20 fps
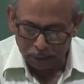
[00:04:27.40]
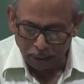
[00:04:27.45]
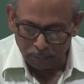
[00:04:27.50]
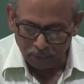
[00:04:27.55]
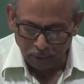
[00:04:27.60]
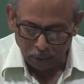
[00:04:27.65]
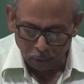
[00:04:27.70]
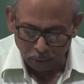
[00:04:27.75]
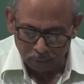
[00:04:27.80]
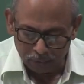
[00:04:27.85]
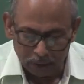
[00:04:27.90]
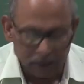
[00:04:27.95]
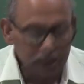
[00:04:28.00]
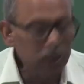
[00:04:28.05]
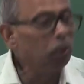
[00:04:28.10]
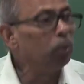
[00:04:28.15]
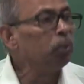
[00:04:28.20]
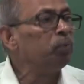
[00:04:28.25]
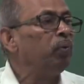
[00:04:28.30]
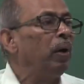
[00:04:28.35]
some value of this
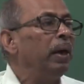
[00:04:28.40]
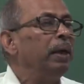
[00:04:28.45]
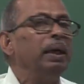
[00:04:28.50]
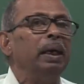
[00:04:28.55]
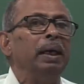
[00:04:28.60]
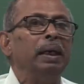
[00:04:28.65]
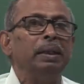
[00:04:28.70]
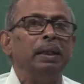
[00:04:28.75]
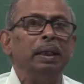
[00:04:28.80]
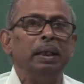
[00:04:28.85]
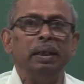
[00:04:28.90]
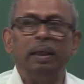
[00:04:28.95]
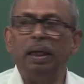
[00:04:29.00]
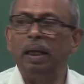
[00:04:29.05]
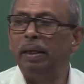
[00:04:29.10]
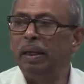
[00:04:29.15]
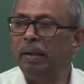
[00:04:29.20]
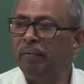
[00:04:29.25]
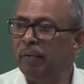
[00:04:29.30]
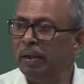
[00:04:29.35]
you won't find anything,
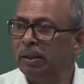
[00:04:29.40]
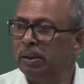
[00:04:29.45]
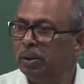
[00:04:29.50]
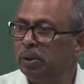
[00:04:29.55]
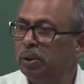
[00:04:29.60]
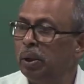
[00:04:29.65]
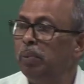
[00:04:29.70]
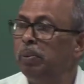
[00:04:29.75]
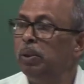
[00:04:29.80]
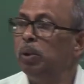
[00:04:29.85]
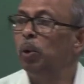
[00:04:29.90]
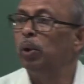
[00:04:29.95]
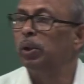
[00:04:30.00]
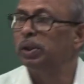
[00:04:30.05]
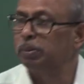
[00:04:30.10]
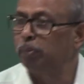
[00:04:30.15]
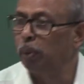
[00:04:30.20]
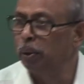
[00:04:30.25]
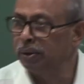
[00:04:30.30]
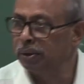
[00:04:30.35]
d phi 0, there will be no
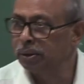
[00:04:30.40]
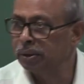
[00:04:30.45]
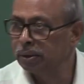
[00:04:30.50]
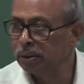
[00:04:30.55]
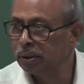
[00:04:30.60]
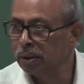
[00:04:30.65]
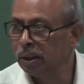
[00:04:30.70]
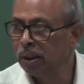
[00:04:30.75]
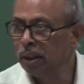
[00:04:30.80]
response.